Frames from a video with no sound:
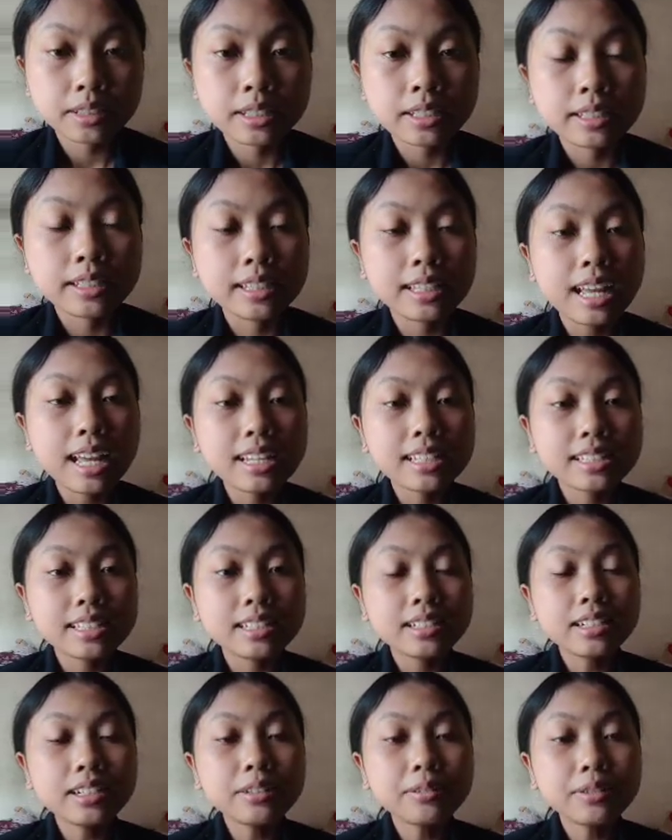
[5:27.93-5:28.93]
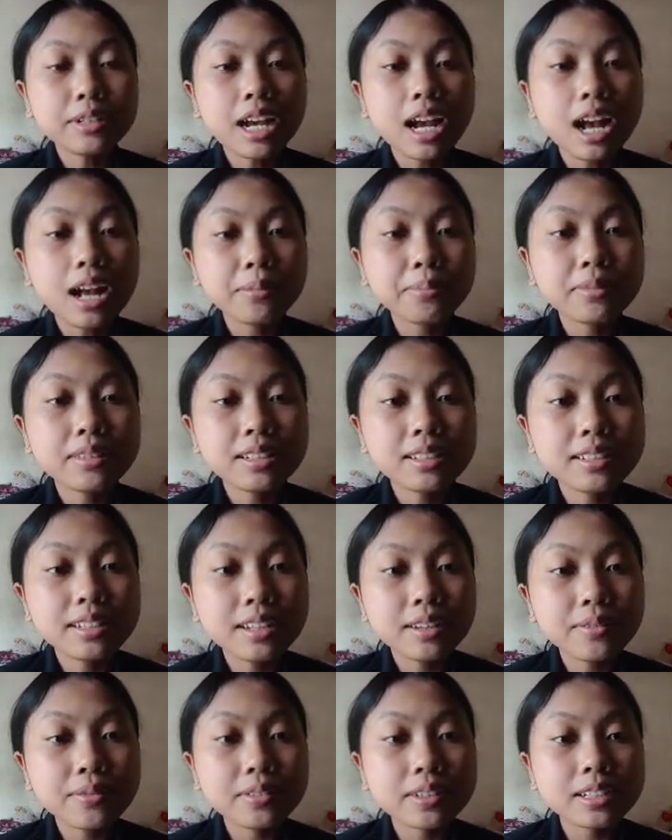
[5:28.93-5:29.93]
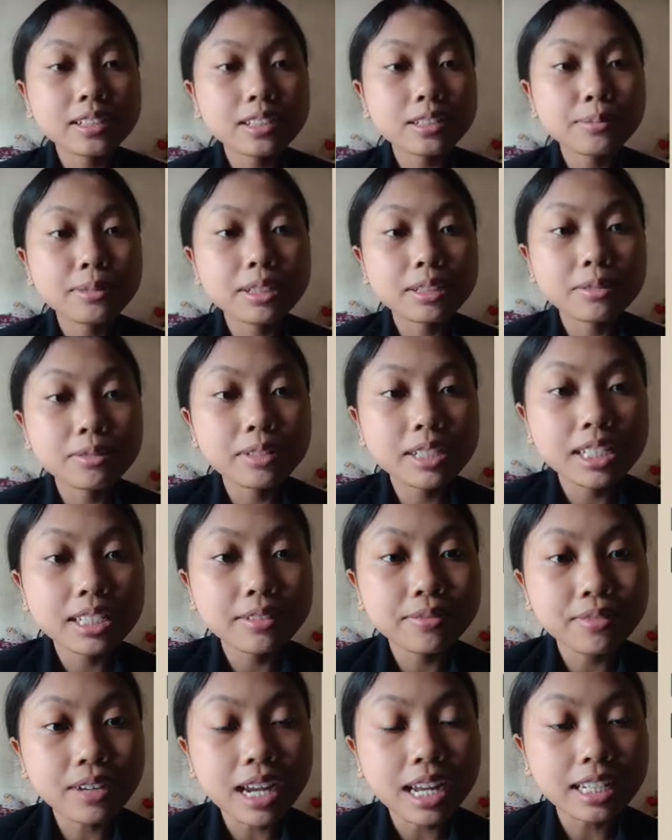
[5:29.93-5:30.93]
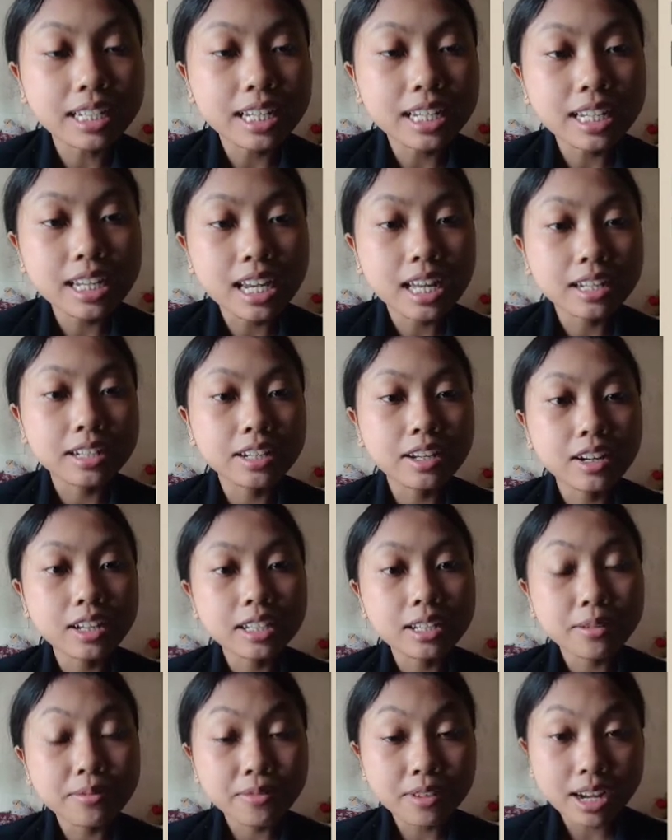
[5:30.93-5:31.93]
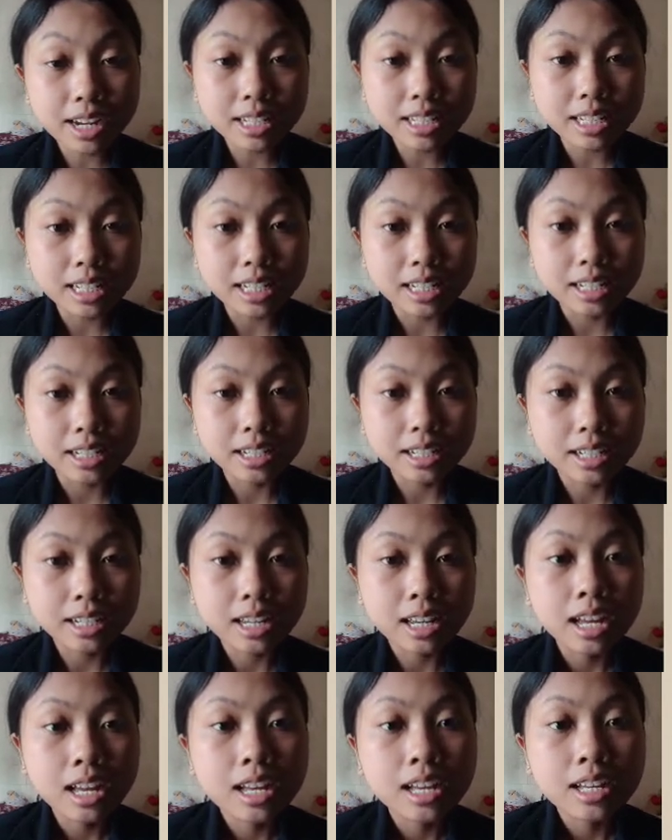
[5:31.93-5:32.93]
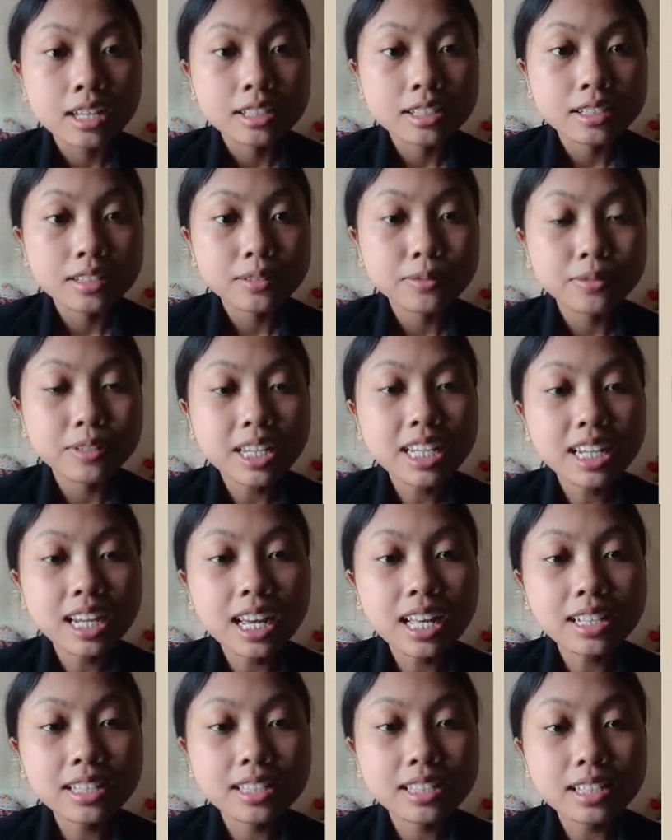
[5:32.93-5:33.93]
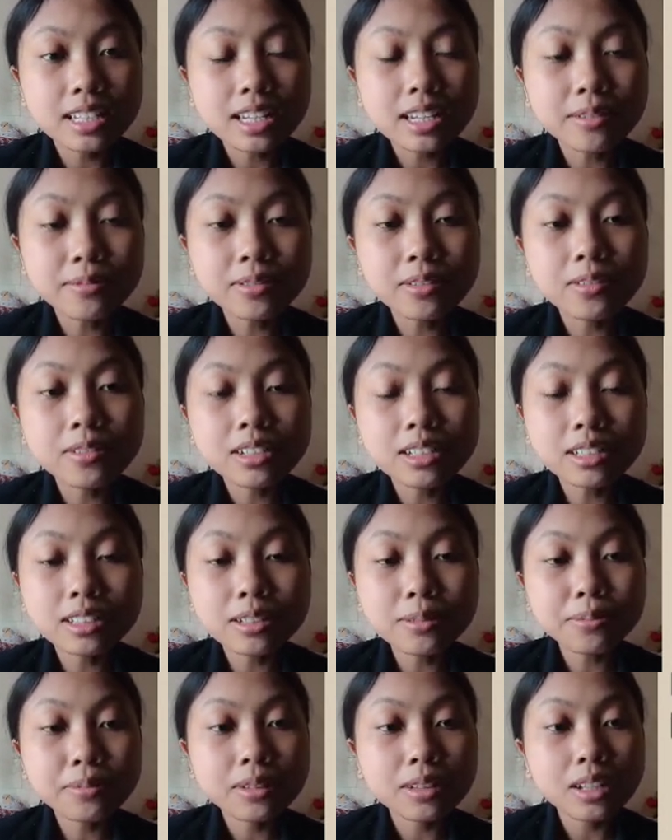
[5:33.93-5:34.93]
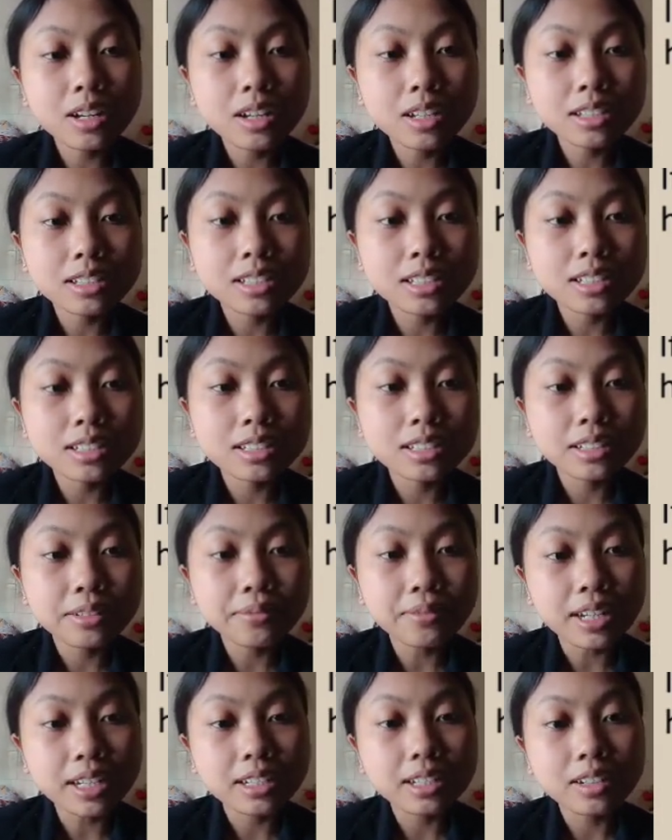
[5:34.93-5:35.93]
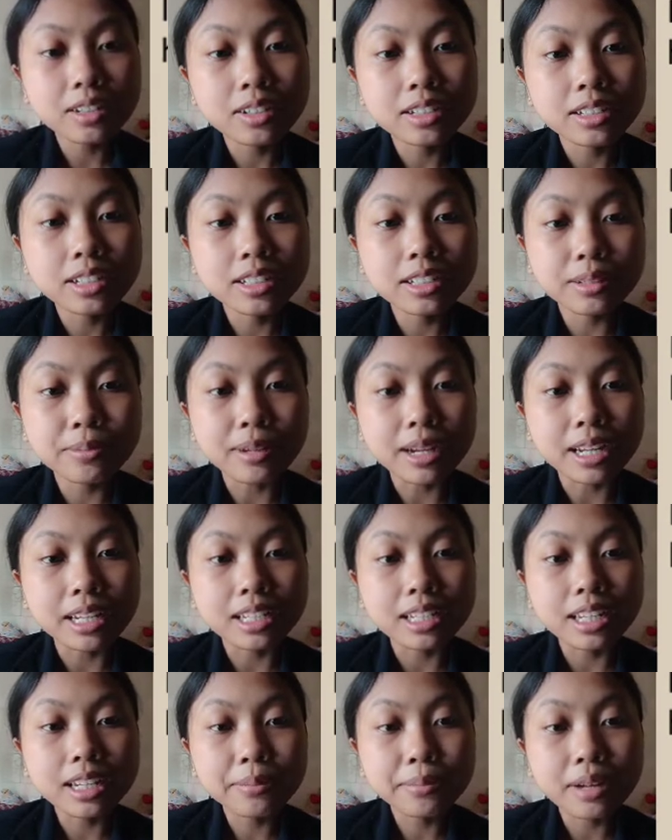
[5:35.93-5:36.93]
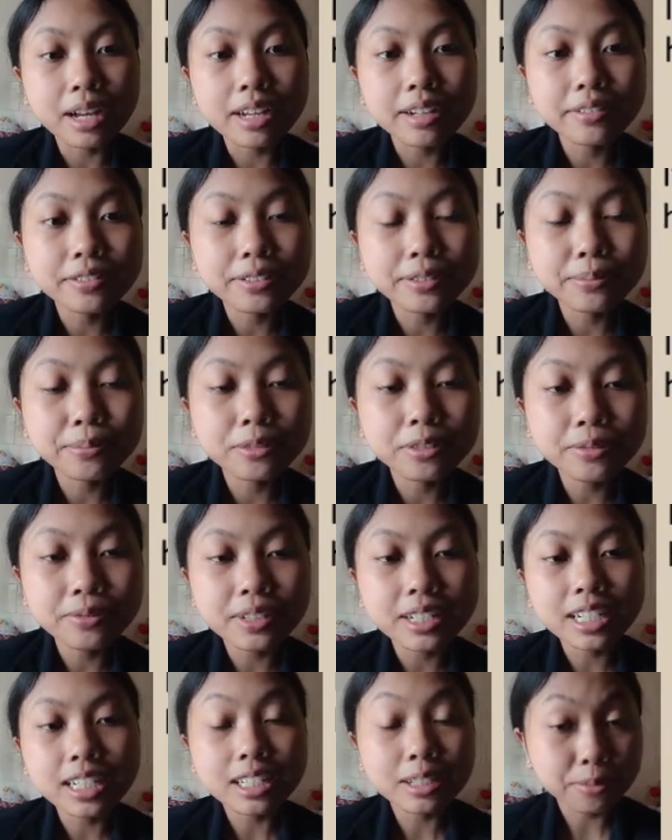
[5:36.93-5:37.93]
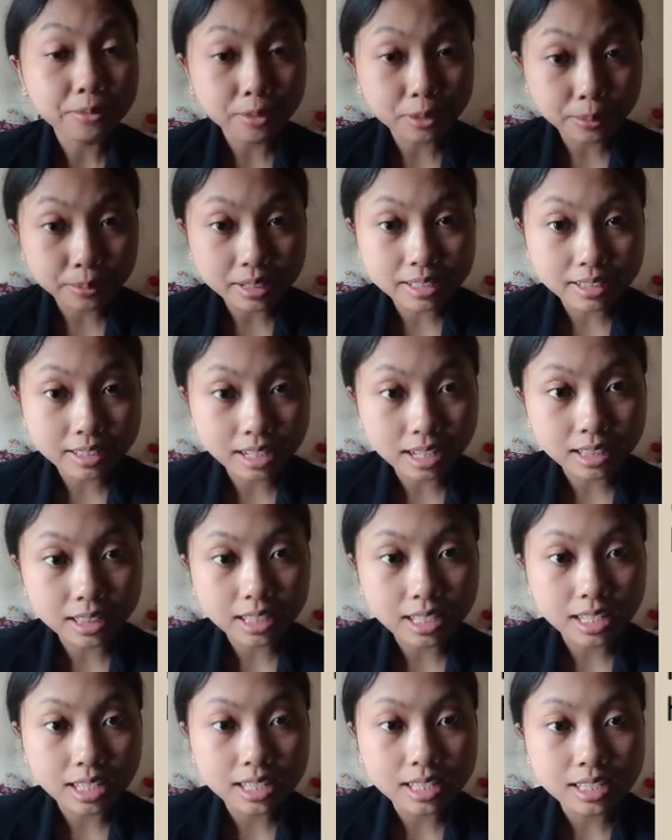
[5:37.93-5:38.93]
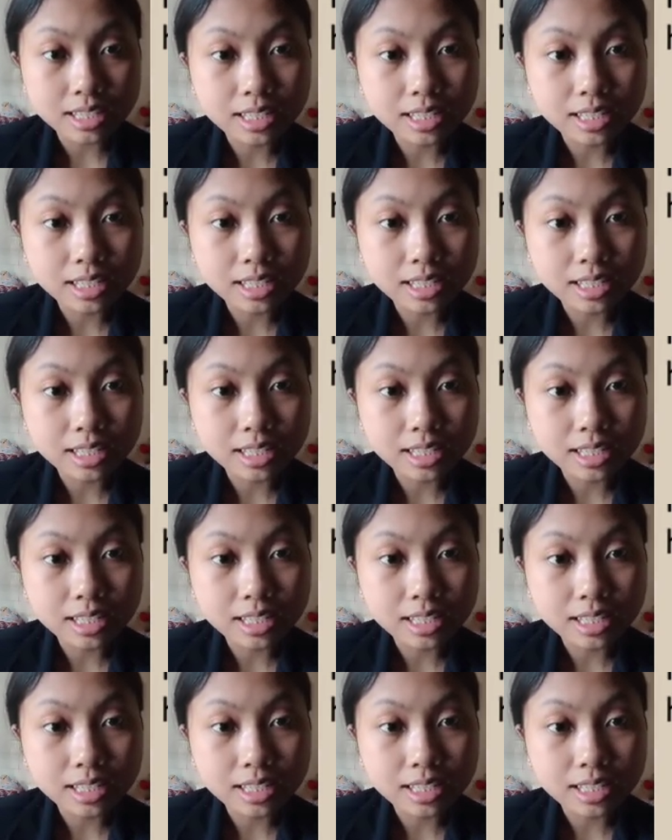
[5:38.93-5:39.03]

Next, here we have the difference between divining and non-divining. We can see if a relative clause is divining or non-divining by removing it from the sentence.